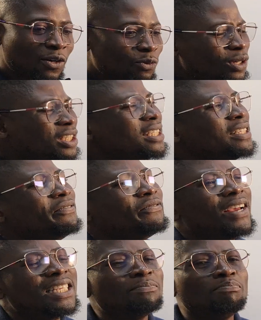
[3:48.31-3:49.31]
which is the
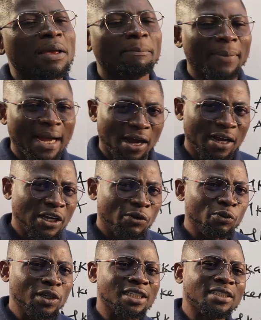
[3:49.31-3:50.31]
first member,
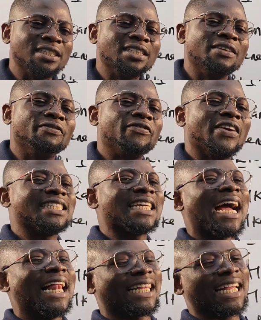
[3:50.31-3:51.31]
which is the first
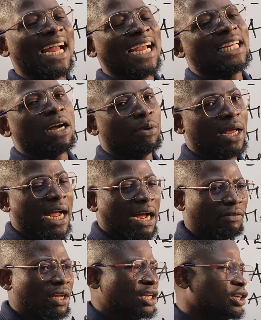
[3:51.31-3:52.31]
alkyne that we
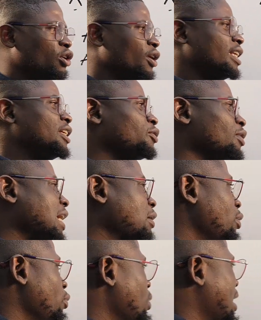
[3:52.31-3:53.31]
have. Already know that,
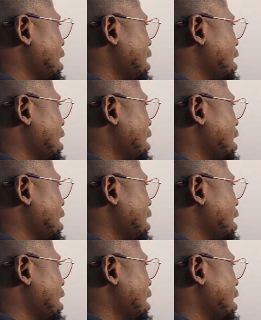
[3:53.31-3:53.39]
oh, we